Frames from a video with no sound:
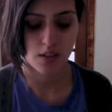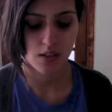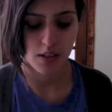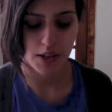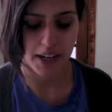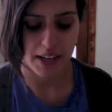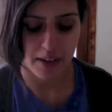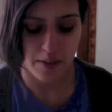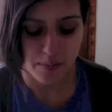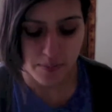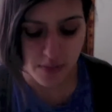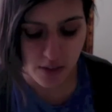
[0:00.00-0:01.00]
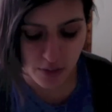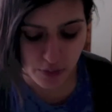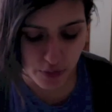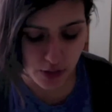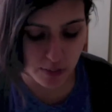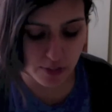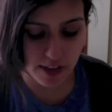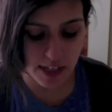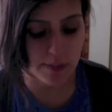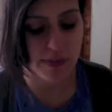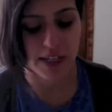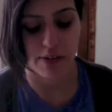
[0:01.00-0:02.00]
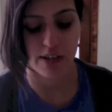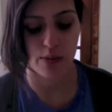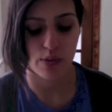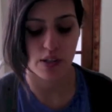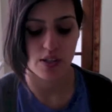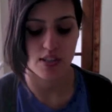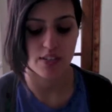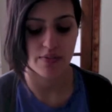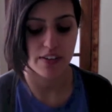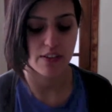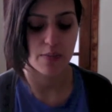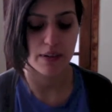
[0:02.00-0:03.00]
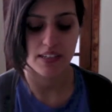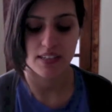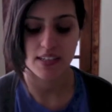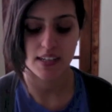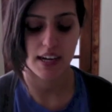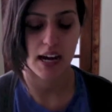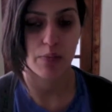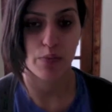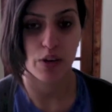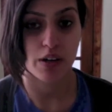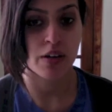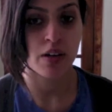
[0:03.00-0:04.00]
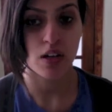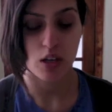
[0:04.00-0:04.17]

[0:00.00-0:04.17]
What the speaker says: Okay. For the preliminary, we used a very basic camera.